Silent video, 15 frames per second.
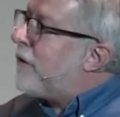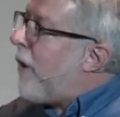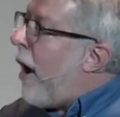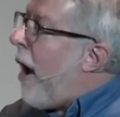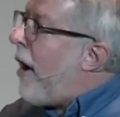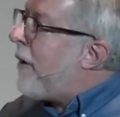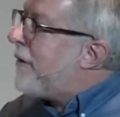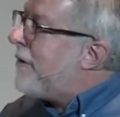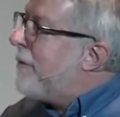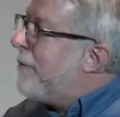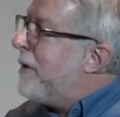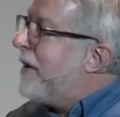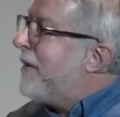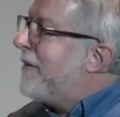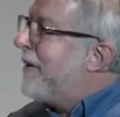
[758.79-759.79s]
talk to
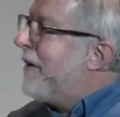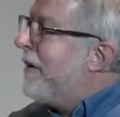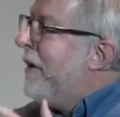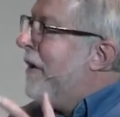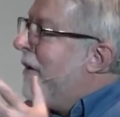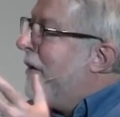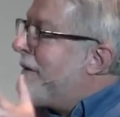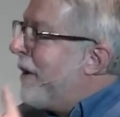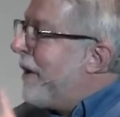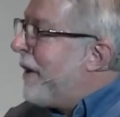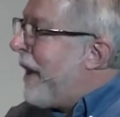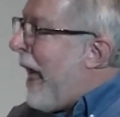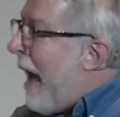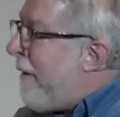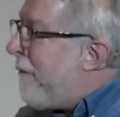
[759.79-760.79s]
me, to, to
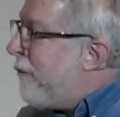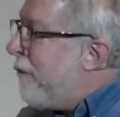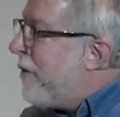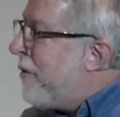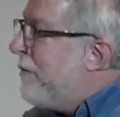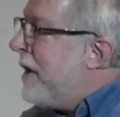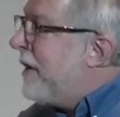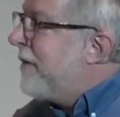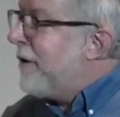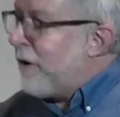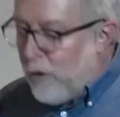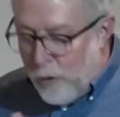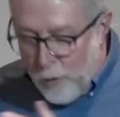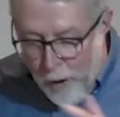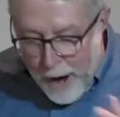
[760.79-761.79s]
laugh with me, to
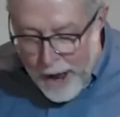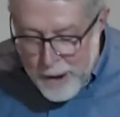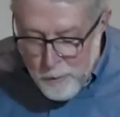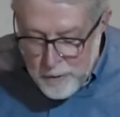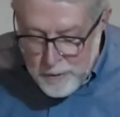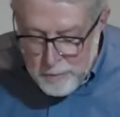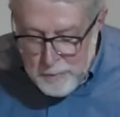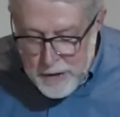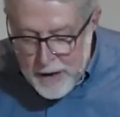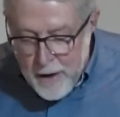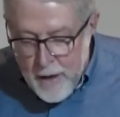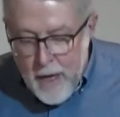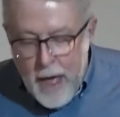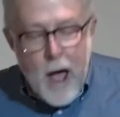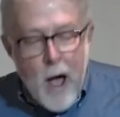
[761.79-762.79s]
cry with me,
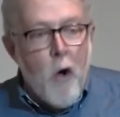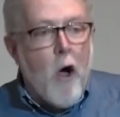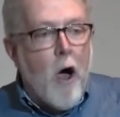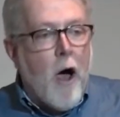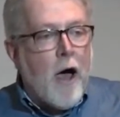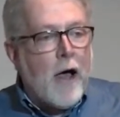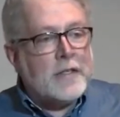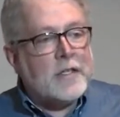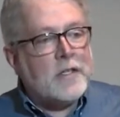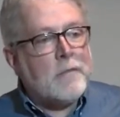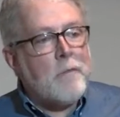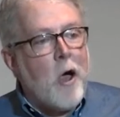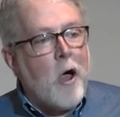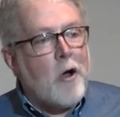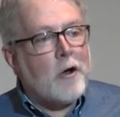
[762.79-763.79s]
how
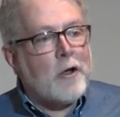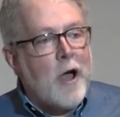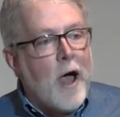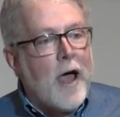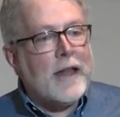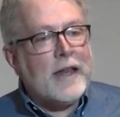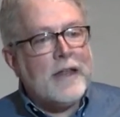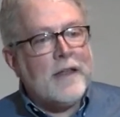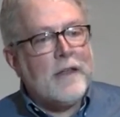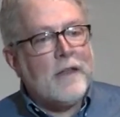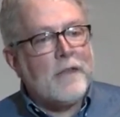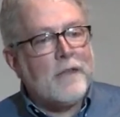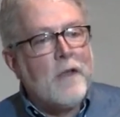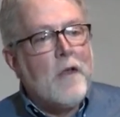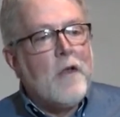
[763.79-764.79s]
awesome our God
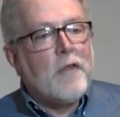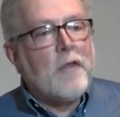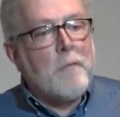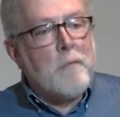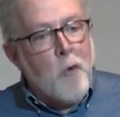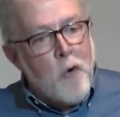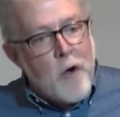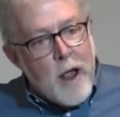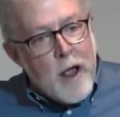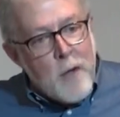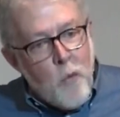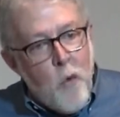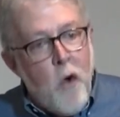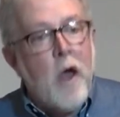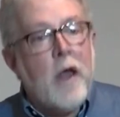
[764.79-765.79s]
is, the more I
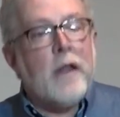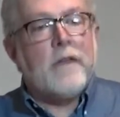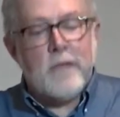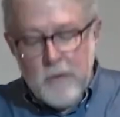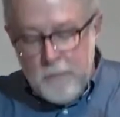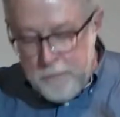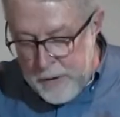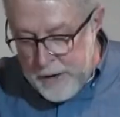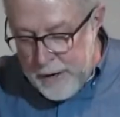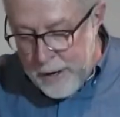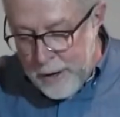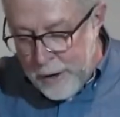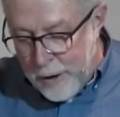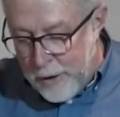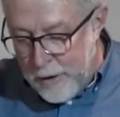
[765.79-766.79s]
want to be
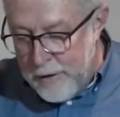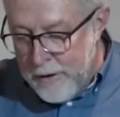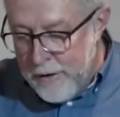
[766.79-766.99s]
here.